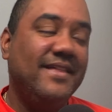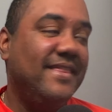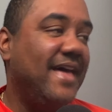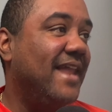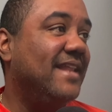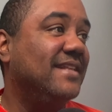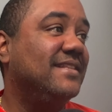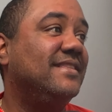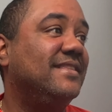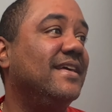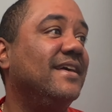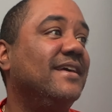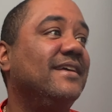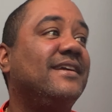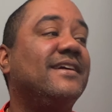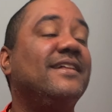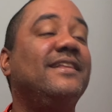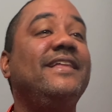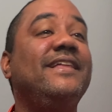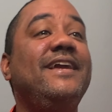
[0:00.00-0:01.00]
That is the
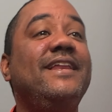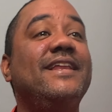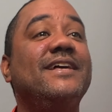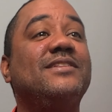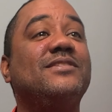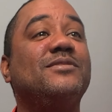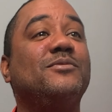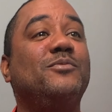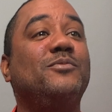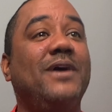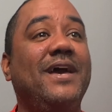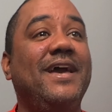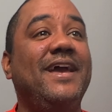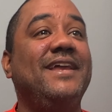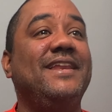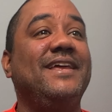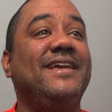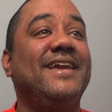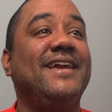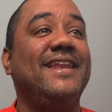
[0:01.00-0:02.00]
cleanest way
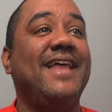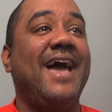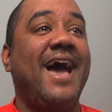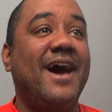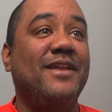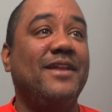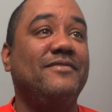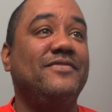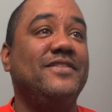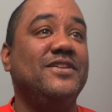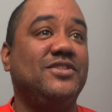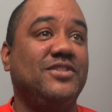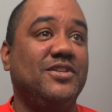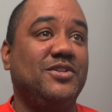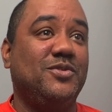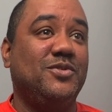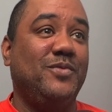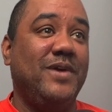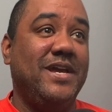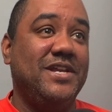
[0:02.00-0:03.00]
to get out of this
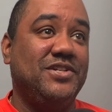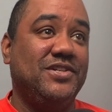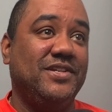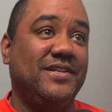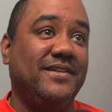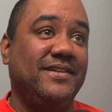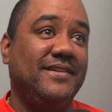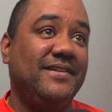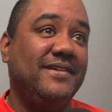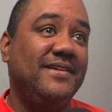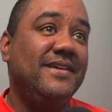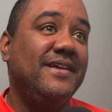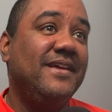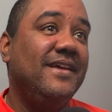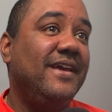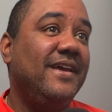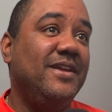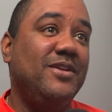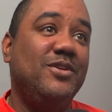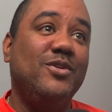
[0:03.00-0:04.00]
situation.
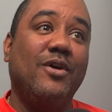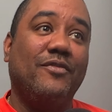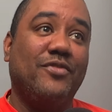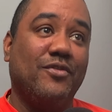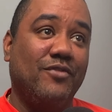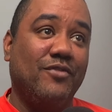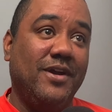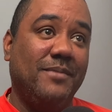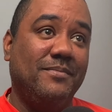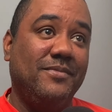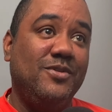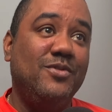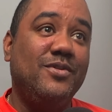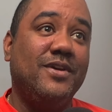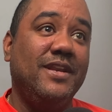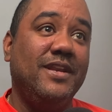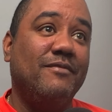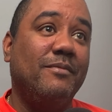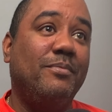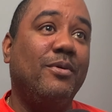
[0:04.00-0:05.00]
You do it off the rip. You
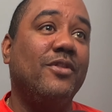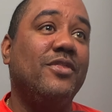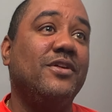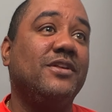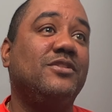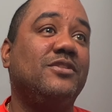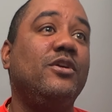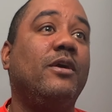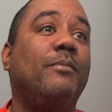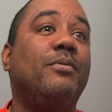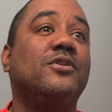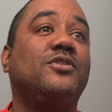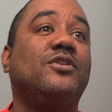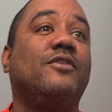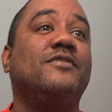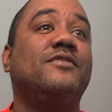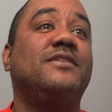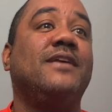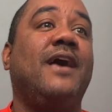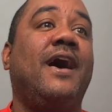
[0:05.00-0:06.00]
can even pull the
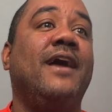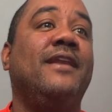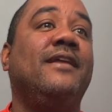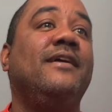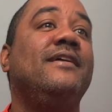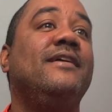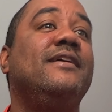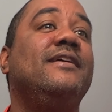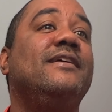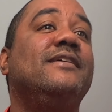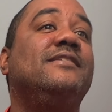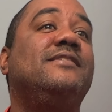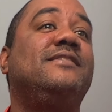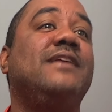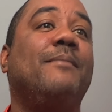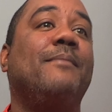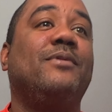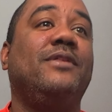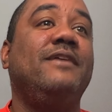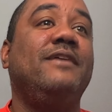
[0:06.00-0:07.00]
server aside.
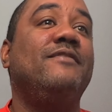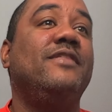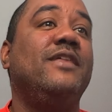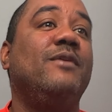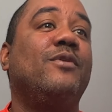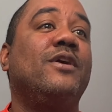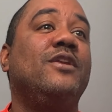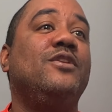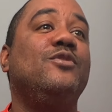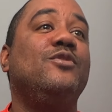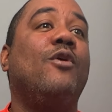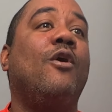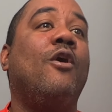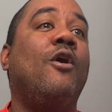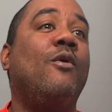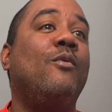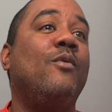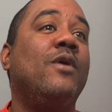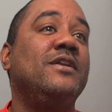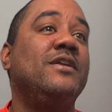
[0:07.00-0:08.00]
Separately, even if they were going to do
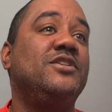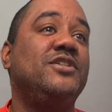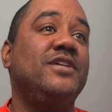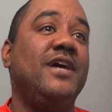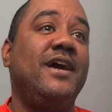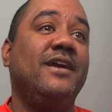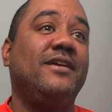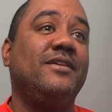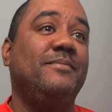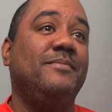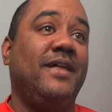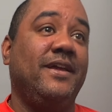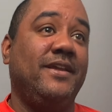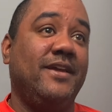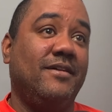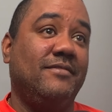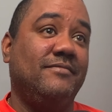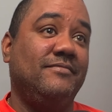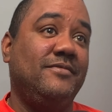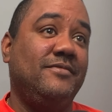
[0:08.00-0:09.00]
all one check, you'd be like,
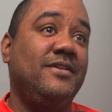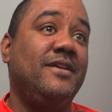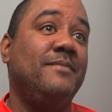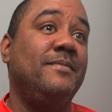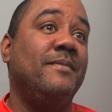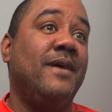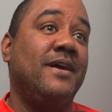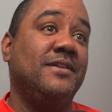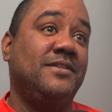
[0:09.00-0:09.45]
"Yo, you can give me mine